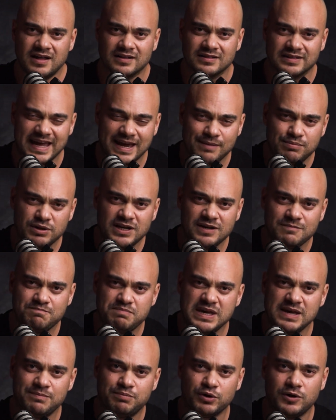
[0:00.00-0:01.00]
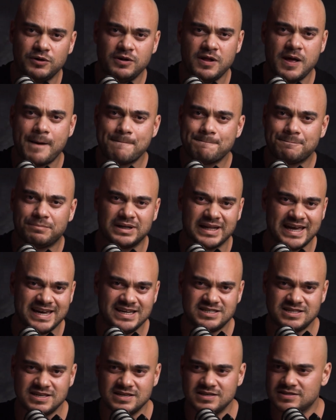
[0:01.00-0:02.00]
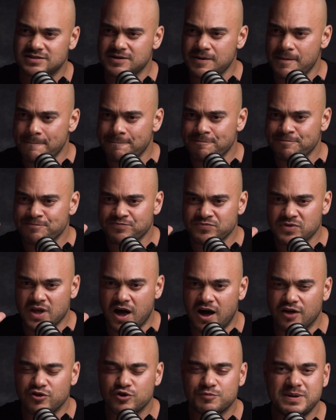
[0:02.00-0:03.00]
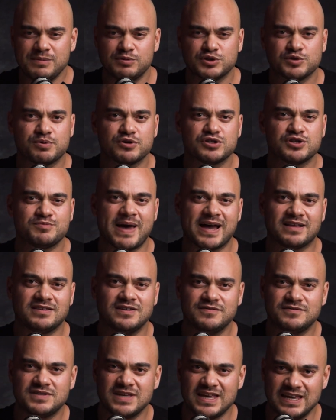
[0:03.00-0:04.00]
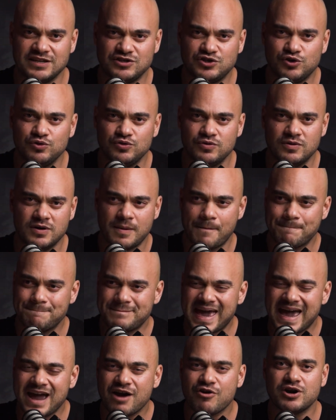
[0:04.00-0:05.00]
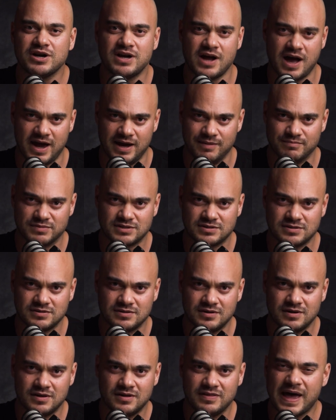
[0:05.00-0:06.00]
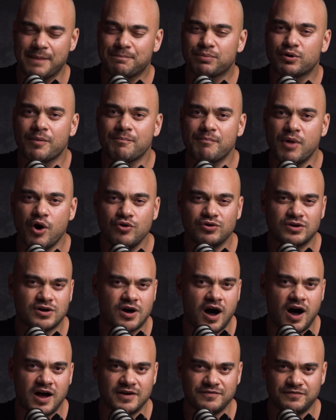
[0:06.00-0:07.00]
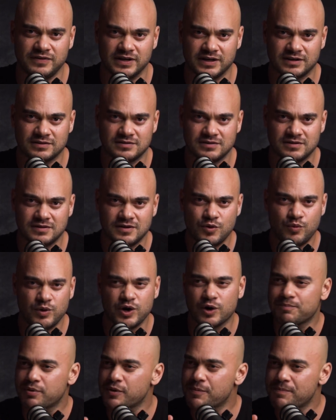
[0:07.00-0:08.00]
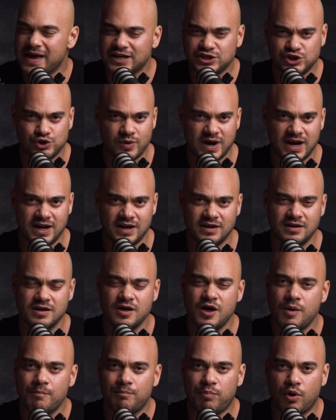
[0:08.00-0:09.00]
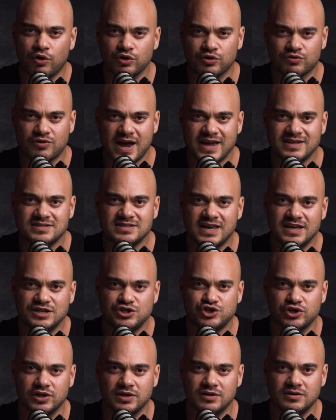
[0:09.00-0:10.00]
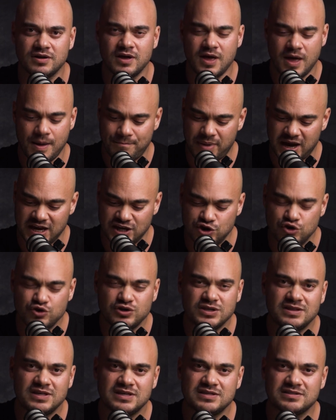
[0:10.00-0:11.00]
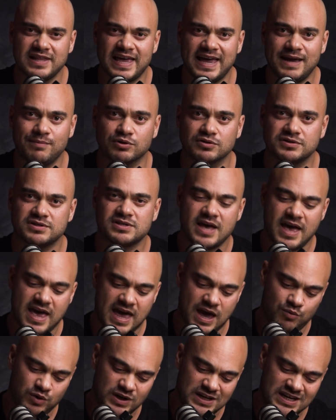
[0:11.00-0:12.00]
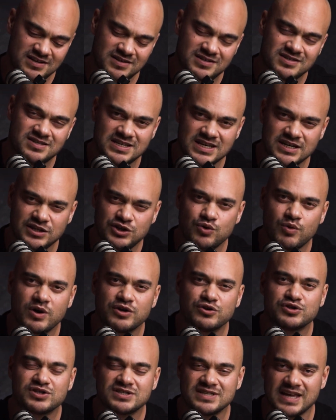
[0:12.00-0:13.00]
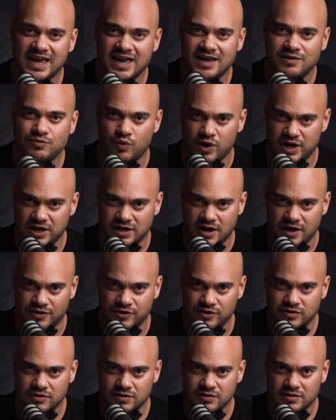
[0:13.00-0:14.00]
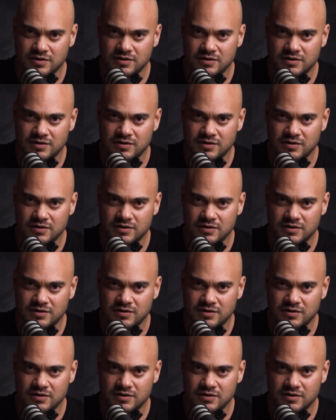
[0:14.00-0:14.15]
Labeling people places other people's perspectives into paradigms that promote conflict. We are perpetuating polarization by using these labels, and we need to seek to understand one another